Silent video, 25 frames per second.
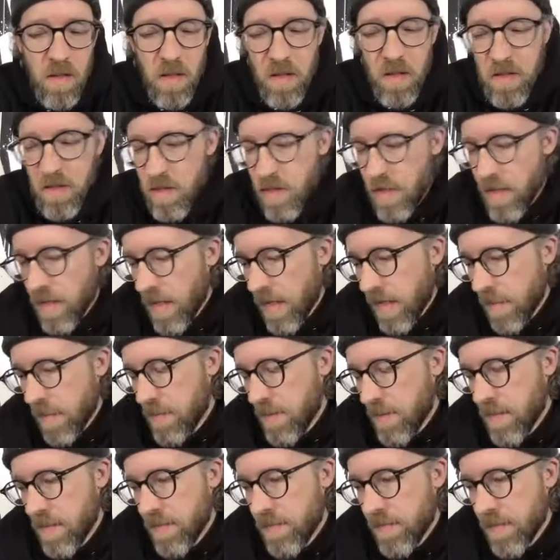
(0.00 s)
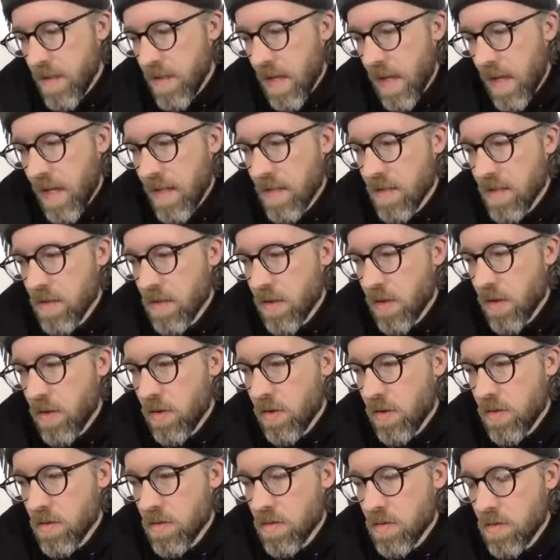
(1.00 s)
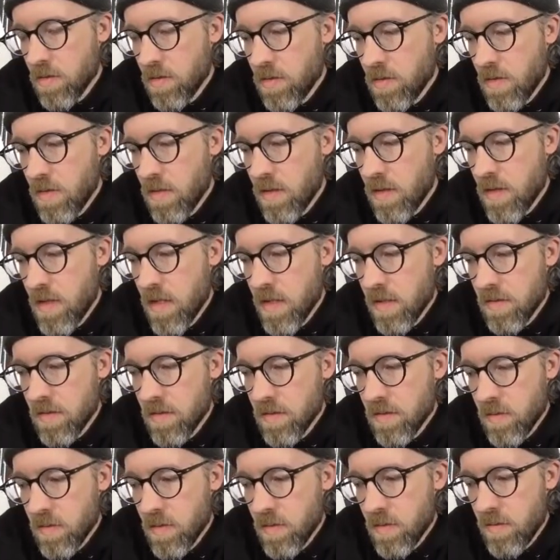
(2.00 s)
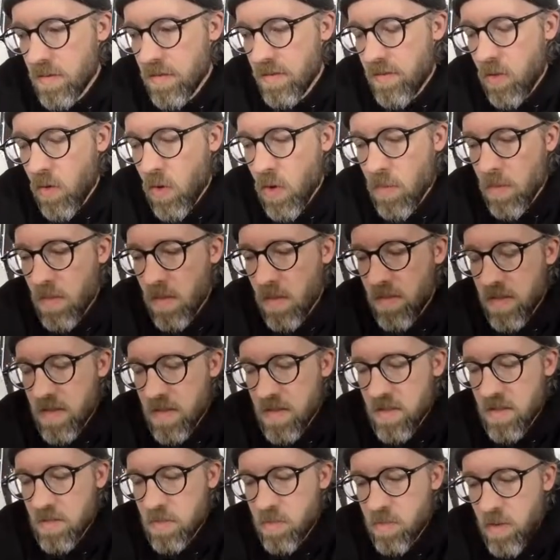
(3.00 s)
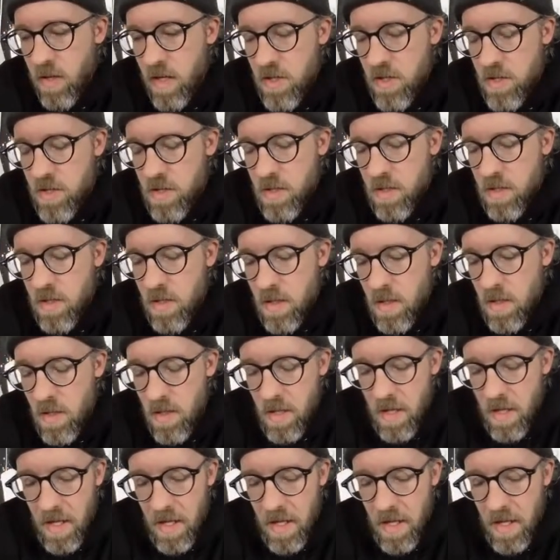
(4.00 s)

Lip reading: Yeah, I mean, I learned this form of expression.